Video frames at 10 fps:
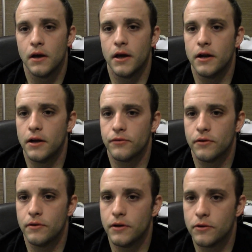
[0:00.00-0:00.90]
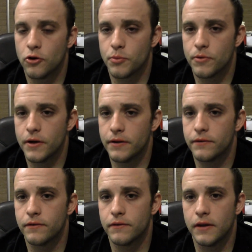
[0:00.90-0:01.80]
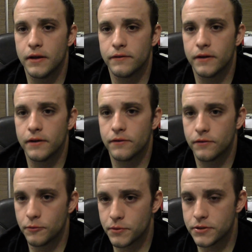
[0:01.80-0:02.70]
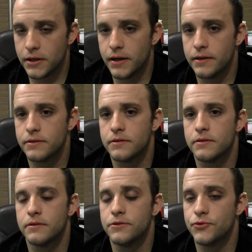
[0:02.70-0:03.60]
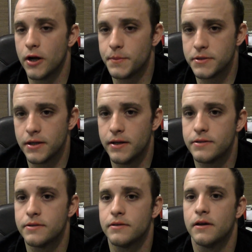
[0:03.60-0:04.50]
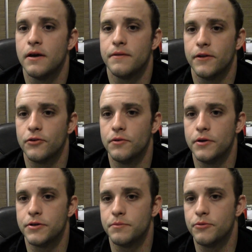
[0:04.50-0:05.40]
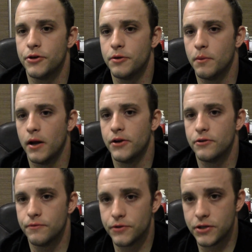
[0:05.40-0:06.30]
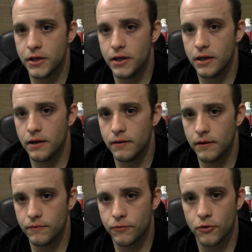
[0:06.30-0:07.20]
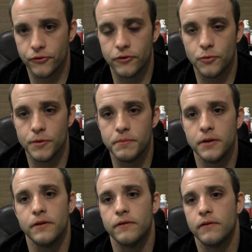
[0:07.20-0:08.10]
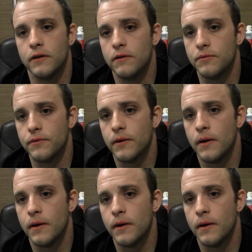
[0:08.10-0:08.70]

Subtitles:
It also incorporates things like supersets and drop sets that's going to bring your body to a fatigue and force it to rebuild itself.